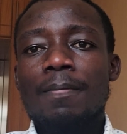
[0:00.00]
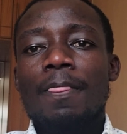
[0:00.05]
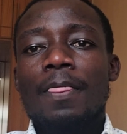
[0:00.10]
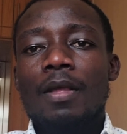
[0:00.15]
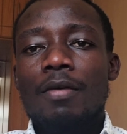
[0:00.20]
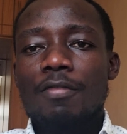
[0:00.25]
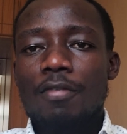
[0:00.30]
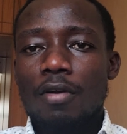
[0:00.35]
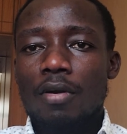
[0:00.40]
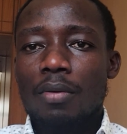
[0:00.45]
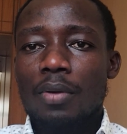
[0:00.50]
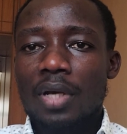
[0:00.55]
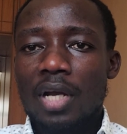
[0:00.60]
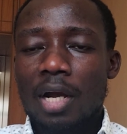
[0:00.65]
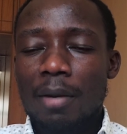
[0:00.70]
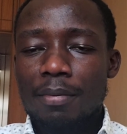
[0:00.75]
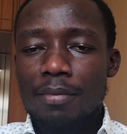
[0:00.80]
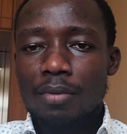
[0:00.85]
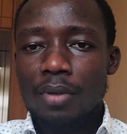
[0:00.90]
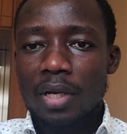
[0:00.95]
following up
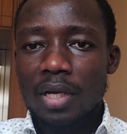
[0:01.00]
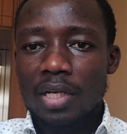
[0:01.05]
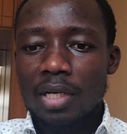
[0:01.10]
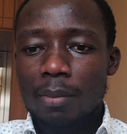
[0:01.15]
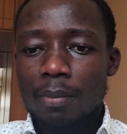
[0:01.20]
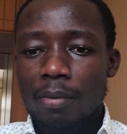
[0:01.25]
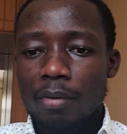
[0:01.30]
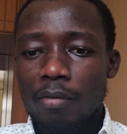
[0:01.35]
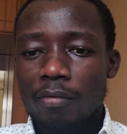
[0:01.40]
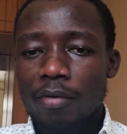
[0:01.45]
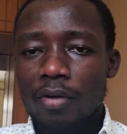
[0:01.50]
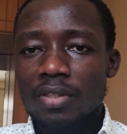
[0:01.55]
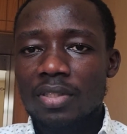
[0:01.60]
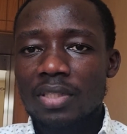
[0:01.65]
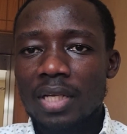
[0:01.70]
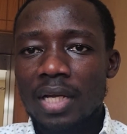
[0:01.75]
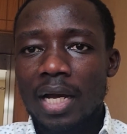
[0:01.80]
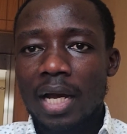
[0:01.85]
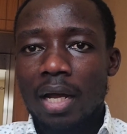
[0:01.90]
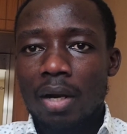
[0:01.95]
to get approvals,
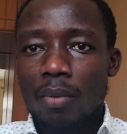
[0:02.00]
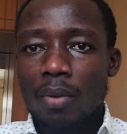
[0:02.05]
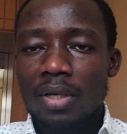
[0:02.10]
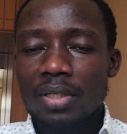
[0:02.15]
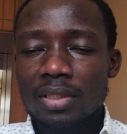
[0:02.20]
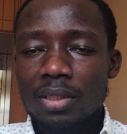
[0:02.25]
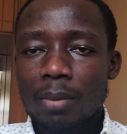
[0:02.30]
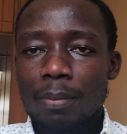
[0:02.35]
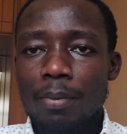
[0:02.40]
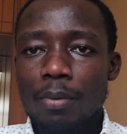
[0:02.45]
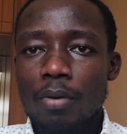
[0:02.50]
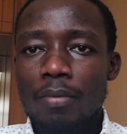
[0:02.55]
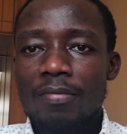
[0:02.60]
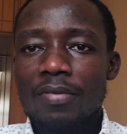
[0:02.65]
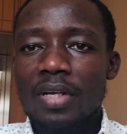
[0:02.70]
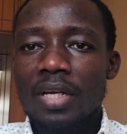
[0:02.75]
and once approved,